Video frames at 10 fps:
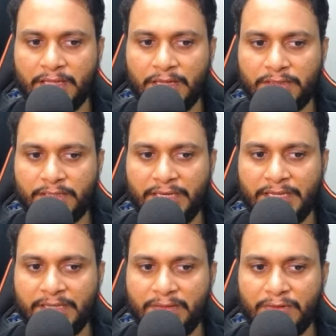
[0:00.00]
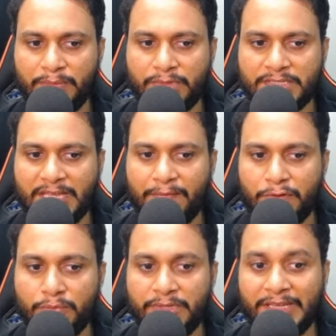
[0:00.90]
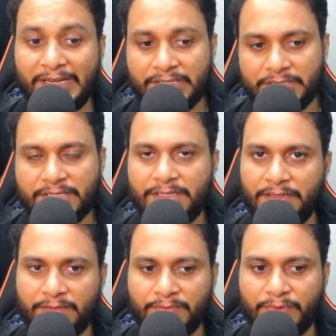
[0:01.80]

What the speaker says: the negative numbers have to be adjusted.